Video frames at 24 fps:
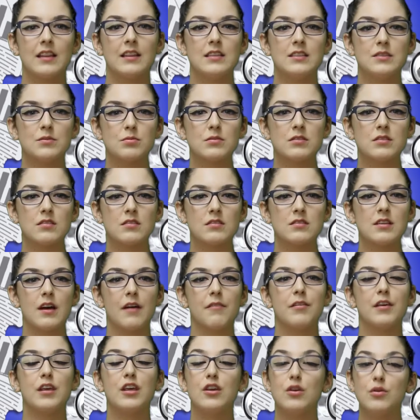these results
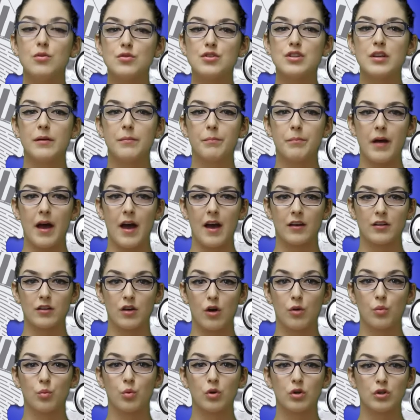have huge impact
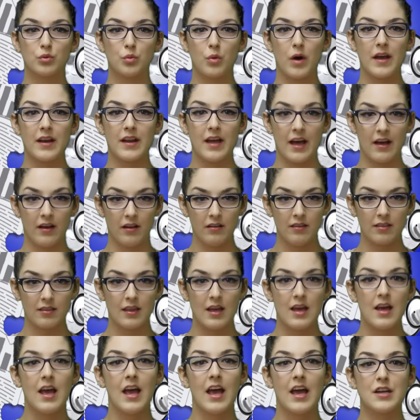on worldwide health
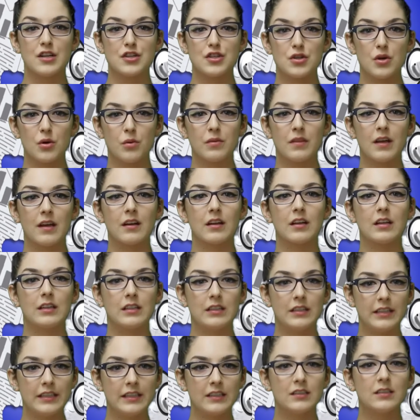and show that a
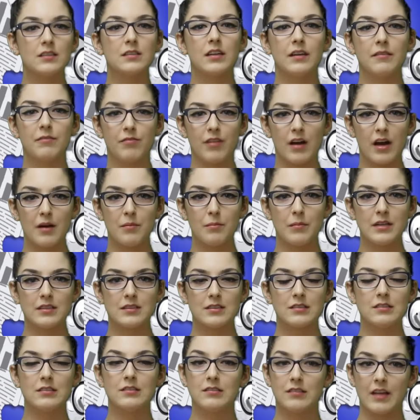clear
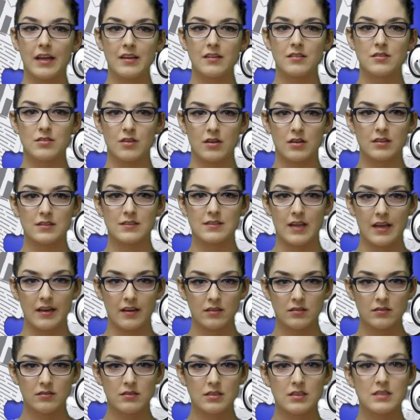environmental light-dark
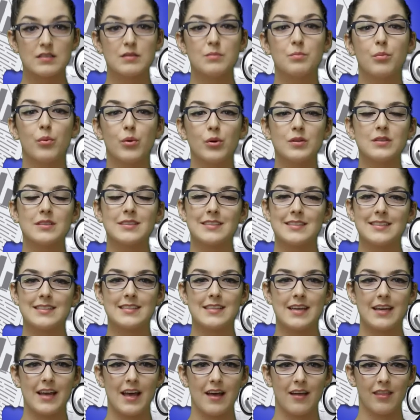cycle is important to
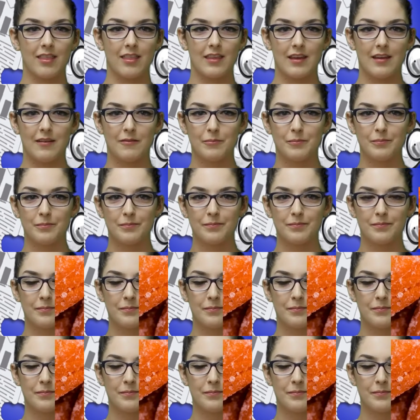stay healthy.